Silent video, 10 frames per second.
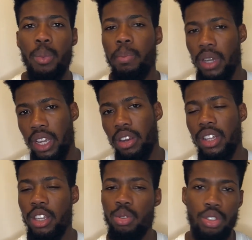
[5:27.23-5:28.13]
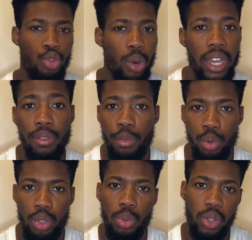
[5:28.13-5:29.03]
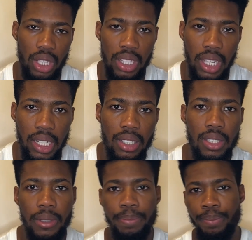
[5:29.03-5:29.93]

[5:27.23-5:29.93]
but here they use dried fruits with the dates.